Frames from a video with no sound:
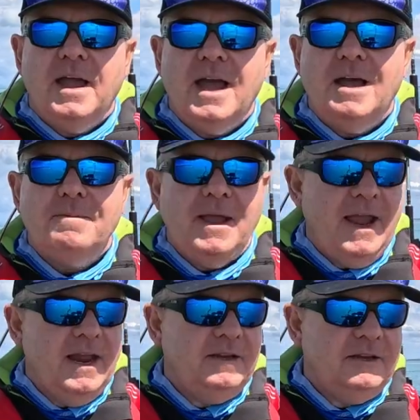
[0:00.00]

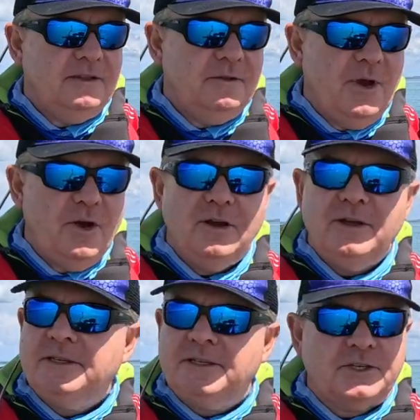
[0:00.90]
and the
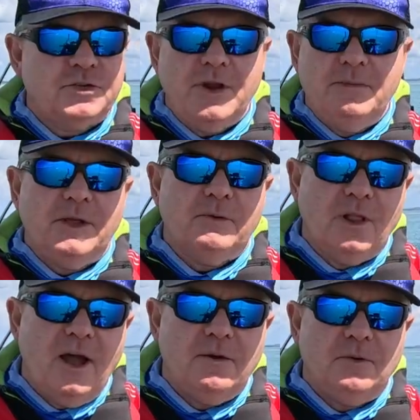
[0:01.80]
motor is extremely
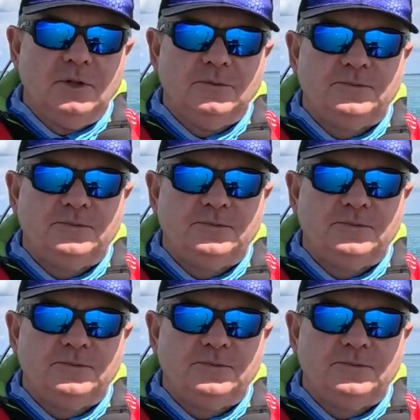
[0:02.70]
reliable.